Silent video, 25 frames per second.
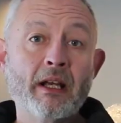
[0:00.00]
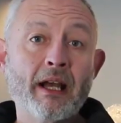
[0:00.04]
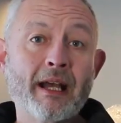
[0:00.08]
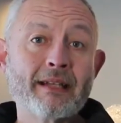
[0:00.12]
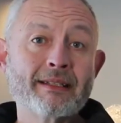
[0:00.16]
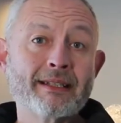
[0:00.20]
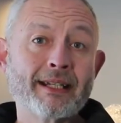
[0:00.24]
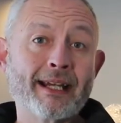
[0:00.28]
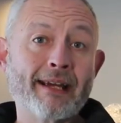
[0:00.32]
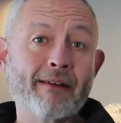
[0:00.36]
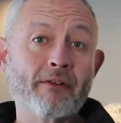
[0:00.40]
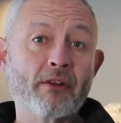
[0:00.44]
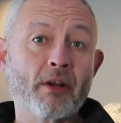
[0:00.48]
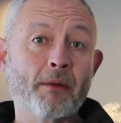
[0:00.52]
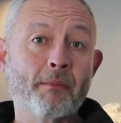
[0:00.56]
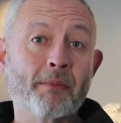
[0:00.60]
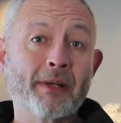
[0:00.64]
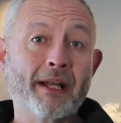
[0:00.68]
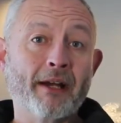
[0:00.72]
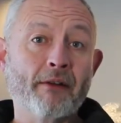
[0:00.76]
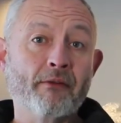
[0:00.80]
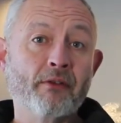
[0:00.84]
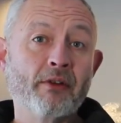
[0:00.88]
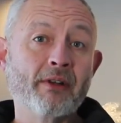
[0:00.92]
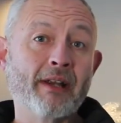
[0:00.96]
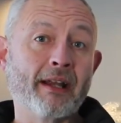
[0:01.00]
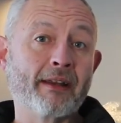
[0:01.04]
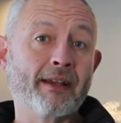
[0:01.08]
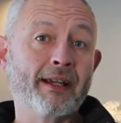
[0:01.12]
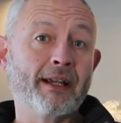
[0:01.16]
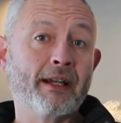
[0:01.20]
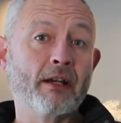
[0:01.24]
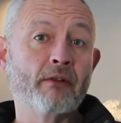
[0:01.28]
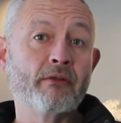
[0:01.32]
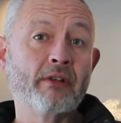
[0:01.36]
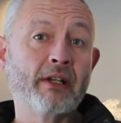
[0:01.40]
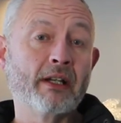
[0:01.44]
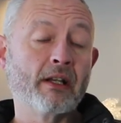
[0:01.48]
As I carried on playing through that
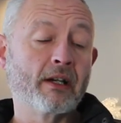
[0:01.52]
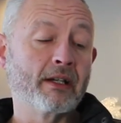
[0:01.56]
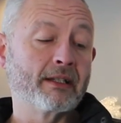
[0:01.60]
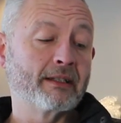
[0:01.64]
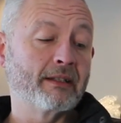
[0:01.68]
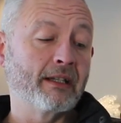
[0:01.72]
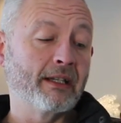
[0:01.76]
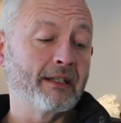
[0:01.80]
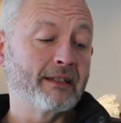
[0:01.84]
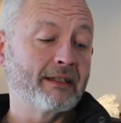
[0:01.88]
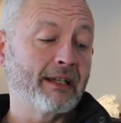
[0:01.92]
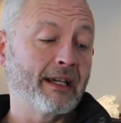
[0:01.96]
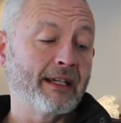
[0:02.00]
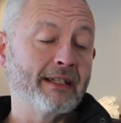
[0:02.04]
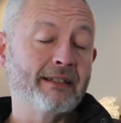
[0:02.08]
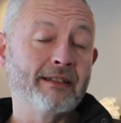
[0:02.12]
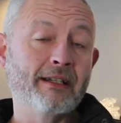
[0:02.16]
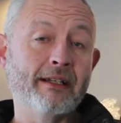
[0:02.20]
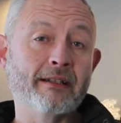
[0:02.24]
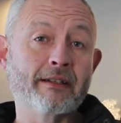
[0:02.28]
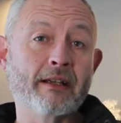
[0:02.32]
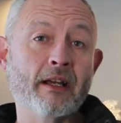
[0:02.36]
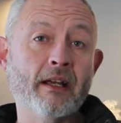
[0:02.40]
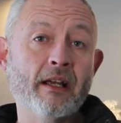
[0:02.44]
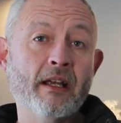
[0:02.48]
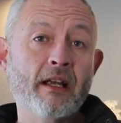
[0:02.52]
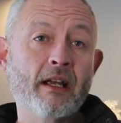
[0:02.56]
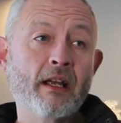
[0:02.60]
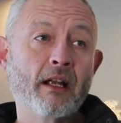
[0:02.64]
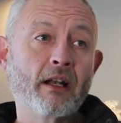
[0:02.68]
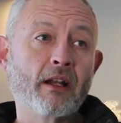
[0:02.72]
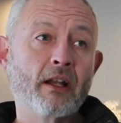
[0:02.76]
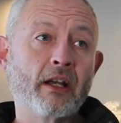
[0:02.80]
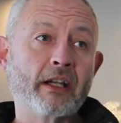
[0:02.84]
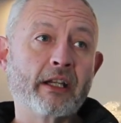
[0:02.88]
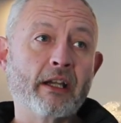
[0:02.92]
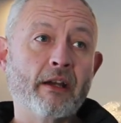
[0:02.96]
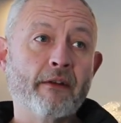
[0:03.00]
thing, I realised it tasted
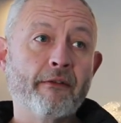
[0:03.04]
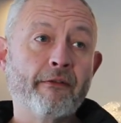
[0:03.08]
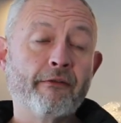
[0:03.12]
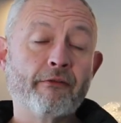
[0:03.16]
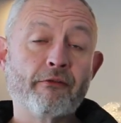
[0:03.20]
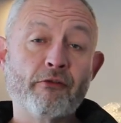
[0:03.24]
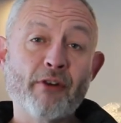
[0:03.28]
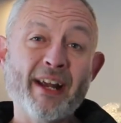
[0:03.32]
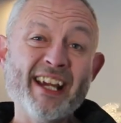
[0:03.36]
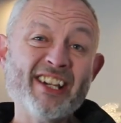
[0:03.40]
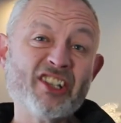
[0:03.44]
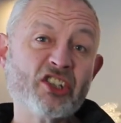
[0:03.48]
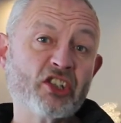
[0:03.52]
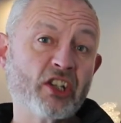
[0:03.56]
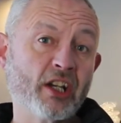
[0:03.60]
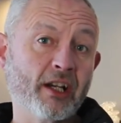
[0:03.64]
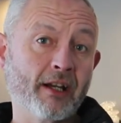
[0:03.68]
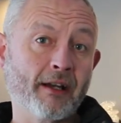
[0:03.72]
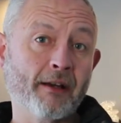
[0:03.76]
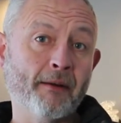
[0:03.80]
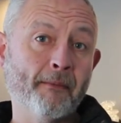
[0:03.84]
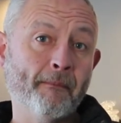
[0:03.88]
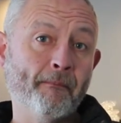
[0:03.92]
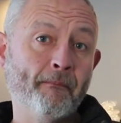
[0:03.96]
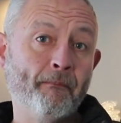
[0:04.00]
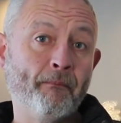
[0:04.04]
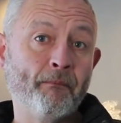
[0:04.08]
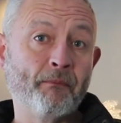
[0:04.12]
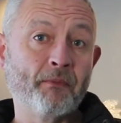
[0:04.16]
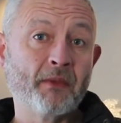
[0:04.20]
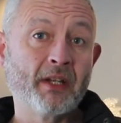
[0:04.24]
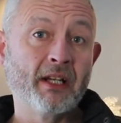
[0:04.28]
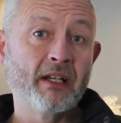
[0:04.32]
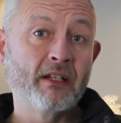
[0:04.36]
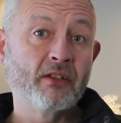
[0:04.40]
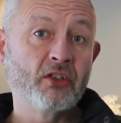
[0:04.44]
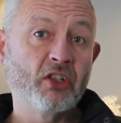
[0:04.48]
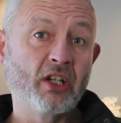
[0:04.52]
like a fresher
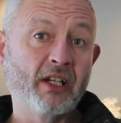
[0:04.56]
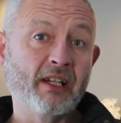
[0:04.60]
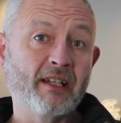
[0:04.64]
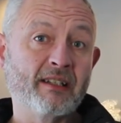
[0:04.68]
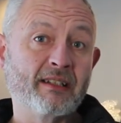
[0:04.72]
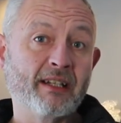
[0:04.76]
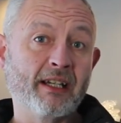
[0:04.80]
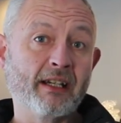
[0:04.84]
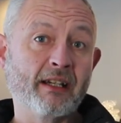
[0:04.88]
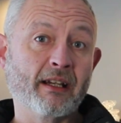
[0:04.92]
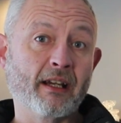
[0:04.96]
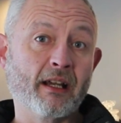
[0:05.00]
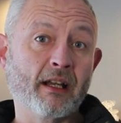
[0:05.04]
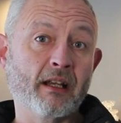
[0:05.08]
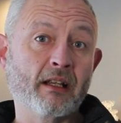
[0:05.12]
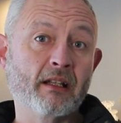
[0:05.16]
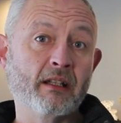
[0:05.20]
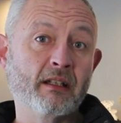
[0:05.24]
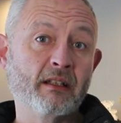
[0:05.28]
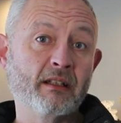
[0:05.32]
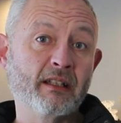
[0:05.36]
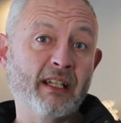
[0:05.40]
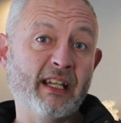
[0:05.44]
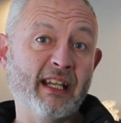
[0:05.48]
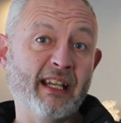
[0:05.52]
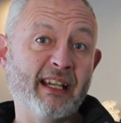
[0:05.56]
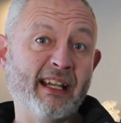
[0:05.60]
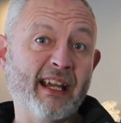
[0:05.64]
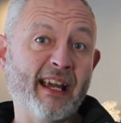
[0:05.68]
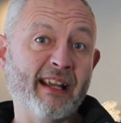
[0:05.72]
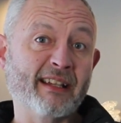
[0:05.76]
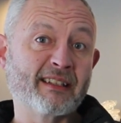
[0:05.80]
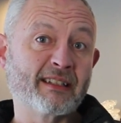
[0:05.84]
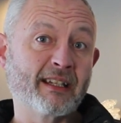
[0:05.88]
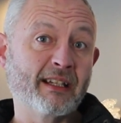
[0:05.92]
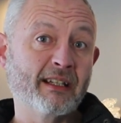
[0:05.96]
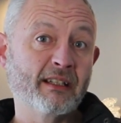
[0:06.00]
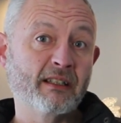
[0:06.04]
chicken tikka that you
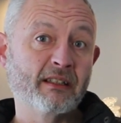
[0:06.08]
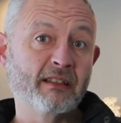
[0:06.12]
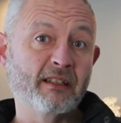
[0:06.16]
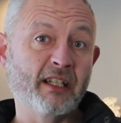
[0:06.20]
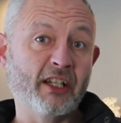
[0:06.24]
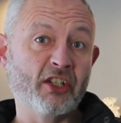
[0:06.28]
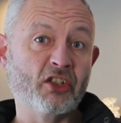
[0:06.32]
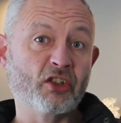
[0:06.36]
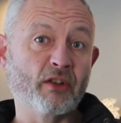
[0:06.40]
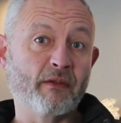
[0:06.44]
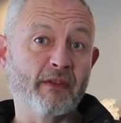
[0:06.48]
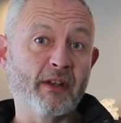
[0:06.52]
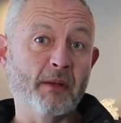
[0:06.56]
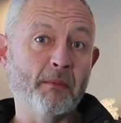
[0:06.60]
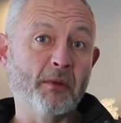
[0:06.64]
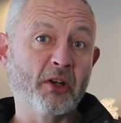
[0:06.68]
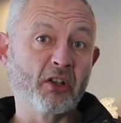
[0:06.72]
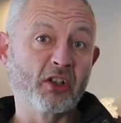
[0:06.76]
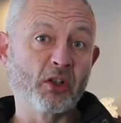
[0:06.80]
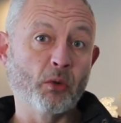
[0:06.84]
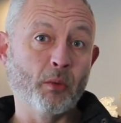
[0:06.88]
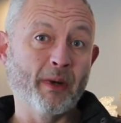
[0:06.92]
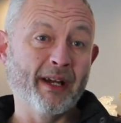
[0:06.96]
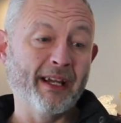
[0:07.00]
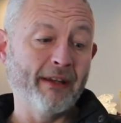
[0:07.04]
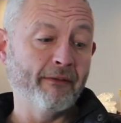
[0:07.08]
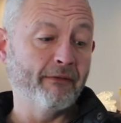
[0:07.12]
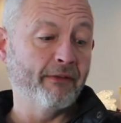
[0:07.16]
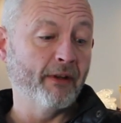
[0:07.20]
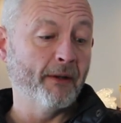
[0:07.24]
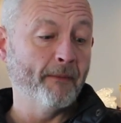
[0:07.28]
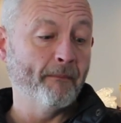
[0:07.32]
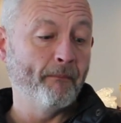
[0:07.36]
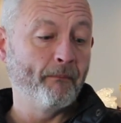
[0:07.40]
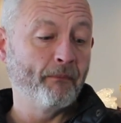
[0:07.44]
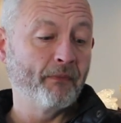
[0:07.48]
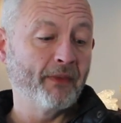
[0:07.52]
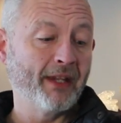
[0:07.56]
get, that you shove in the
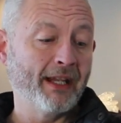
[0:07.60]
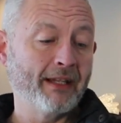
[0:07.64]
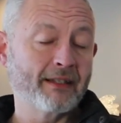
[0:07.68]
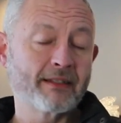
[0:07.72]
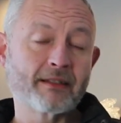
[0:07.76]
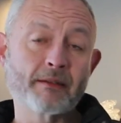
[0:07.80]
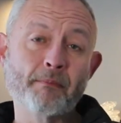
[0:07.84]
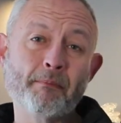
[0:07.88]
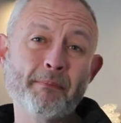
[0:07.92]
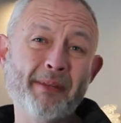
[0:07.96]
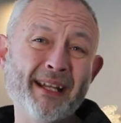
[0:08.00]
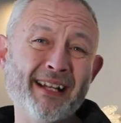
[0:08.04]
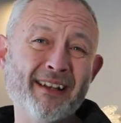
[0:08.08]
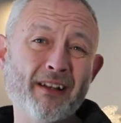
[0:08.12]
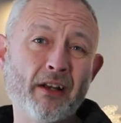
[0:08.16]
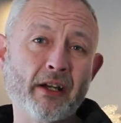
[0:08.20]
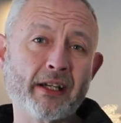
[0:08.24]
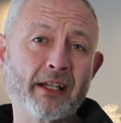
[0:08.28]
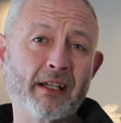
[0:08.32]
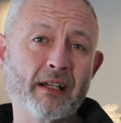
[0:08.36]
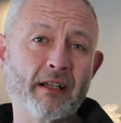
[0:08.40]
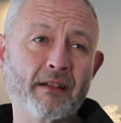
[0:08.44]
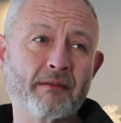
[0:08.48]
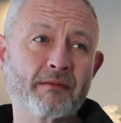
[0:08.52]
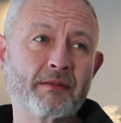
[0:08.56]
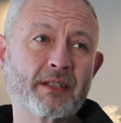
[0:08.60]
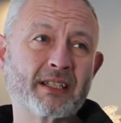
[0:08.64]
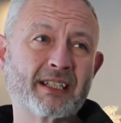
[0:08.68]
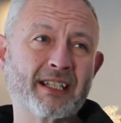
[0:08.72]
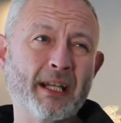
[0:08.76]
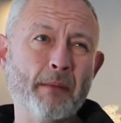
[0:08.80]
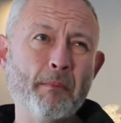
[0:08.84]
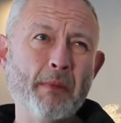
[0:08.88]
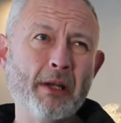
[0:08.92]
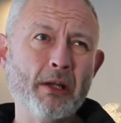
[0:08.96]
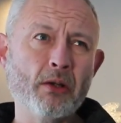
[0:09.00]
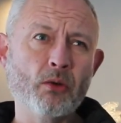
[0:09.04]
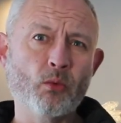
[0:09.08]
microwave. It's a bit like a
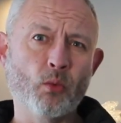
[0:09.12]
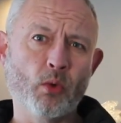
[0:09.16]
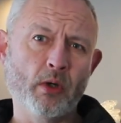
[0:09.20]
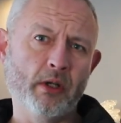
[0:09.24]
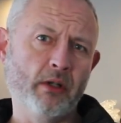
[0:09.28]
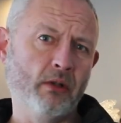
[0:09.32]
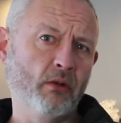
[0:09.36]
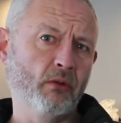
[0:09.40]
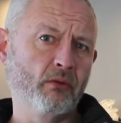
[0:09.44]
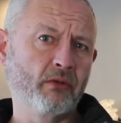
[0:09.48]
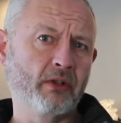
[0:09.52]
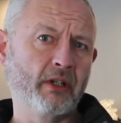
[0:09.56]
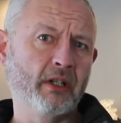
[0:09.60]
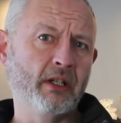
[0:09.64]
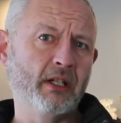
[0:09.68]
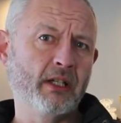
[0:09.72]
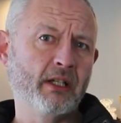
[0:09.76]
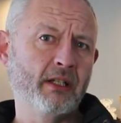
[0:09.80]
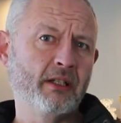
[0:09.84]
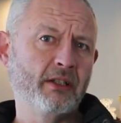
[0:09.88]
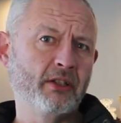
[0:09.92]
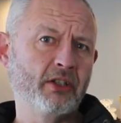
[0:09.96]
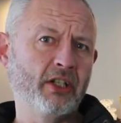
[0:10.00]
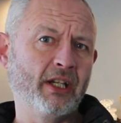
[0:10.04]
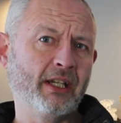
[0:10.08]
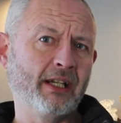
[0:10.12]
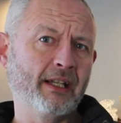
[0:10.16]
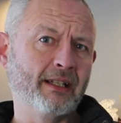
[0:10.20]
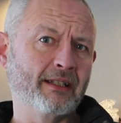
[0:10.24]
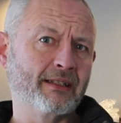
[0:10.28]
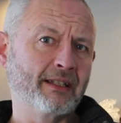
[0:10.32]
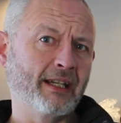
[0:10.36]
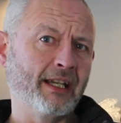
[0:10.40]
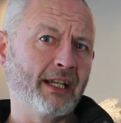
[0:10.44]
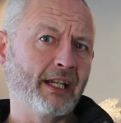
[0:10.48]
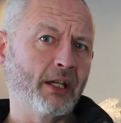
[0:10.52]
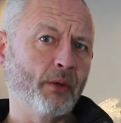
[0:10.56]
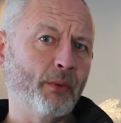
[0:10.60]
Slimming World chicken
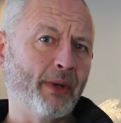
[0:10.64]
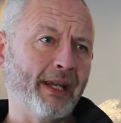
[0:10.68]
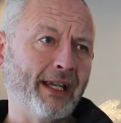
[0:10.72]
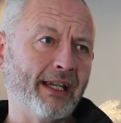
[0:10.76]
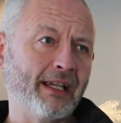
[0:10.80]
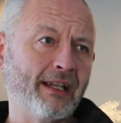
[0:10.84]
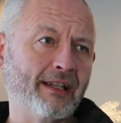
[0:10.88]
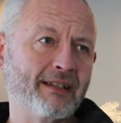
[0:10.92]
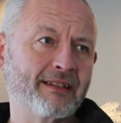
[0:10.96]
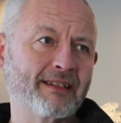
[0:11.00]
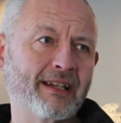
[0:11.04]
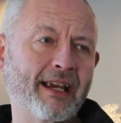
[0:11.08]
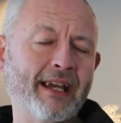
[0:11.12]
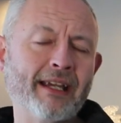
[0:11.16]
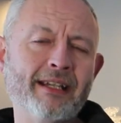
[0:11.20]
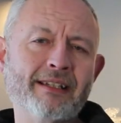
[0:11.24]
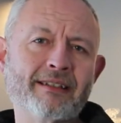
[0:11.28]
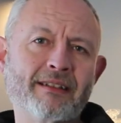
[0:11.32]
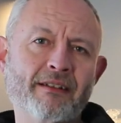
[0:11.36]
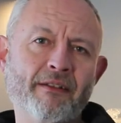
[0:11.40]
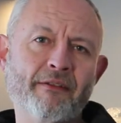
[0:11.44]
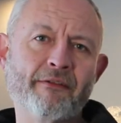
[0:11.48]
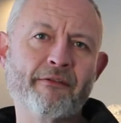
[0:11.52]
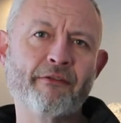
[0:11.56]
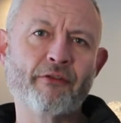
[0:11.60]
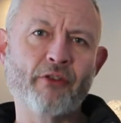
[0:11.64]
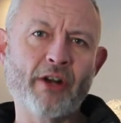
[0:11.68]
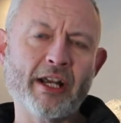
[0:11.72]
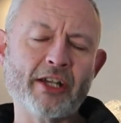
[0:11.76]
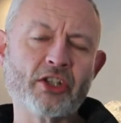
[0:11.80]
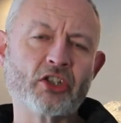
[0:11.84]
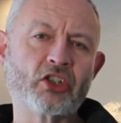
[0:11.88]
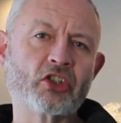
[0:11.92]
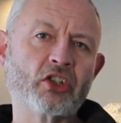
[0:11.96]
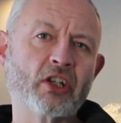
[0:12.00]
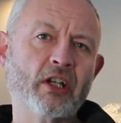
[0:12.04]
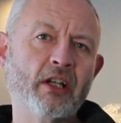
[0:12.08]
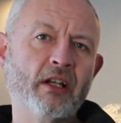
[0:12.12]
tikka where you can taste the
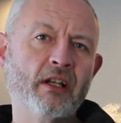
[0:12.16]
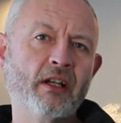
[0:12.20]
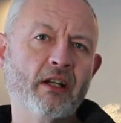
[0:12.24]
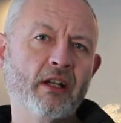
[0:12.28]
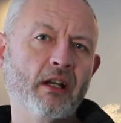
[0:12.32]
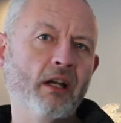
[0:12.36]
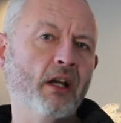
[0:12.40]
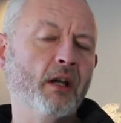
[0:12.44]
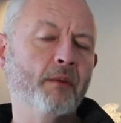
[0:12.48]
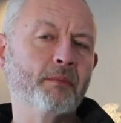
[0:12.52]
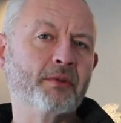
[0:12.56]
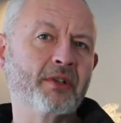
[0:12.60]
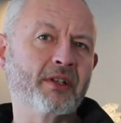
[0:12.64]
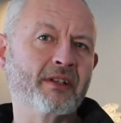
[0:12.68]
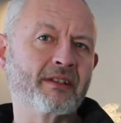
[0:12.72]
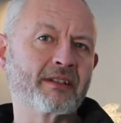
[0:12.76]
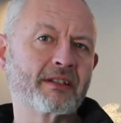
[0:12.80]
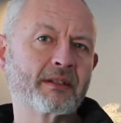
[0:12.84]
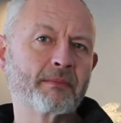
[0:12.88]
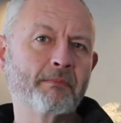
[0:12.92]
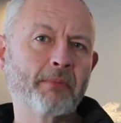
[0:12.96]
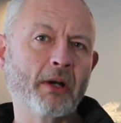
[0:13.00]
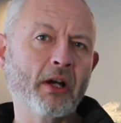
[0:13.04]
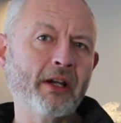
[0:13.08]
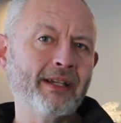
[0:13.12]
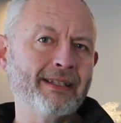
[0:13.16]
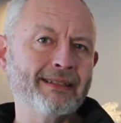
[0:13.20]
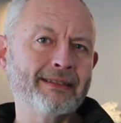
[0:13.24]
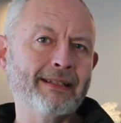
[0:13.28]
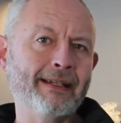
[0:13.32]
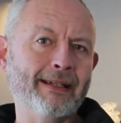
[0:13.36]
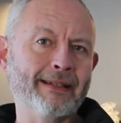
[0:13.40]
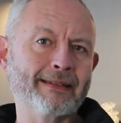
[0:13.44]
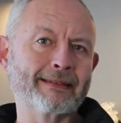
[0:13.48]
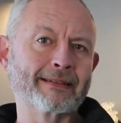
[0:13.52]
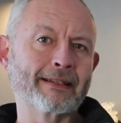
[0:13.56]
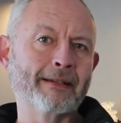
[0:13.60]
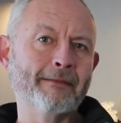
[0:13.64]
fresh herbs and
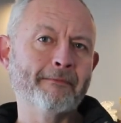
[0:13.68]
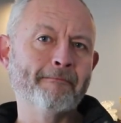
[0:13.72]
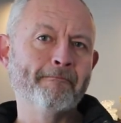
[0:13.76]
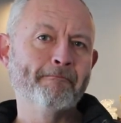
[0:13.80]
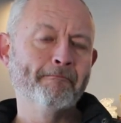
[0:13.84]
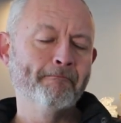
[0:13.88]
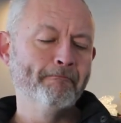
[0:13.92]
spices.